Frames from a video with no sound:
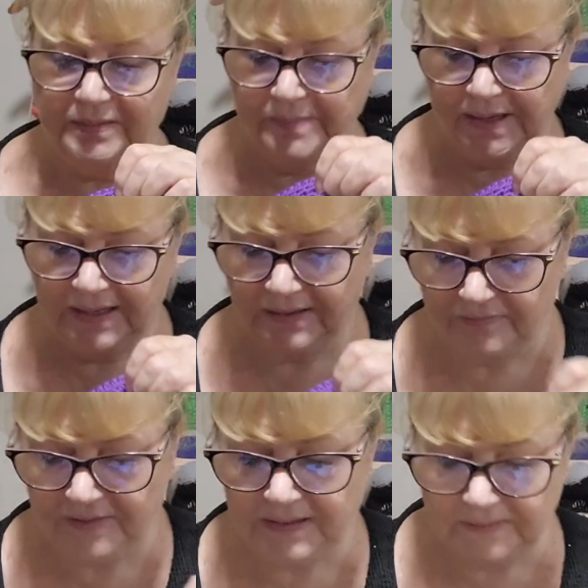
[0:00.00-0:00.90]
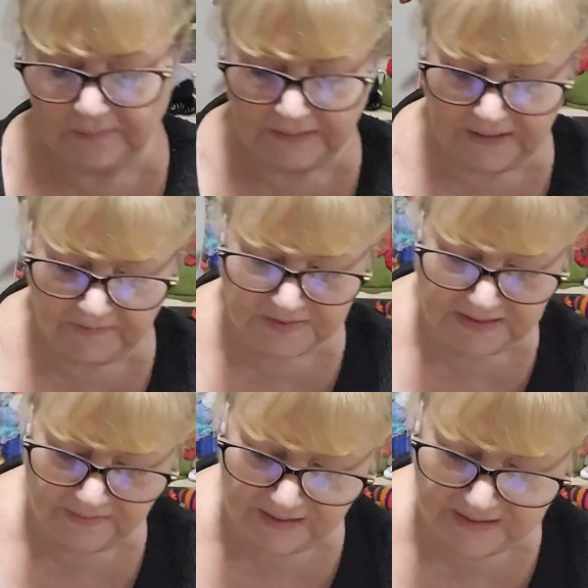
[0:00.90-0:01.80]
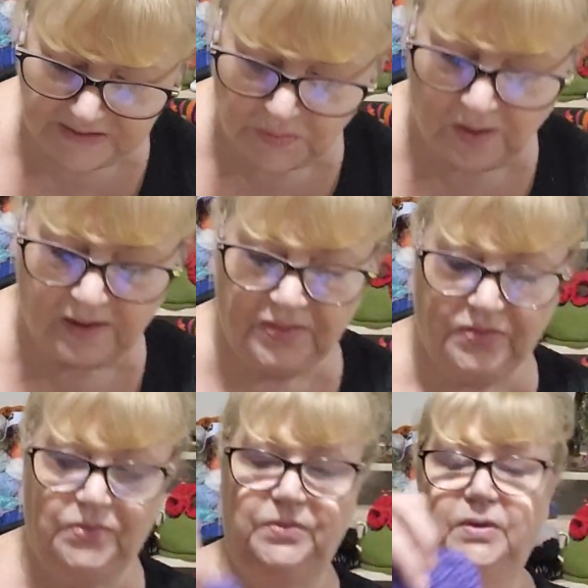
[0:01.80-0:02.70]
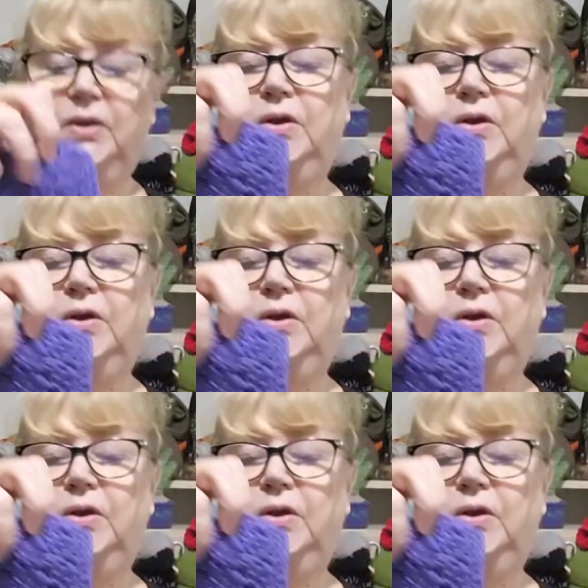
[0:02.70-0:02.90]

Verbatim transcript: them and make lovely little gifts. And that's why I thought,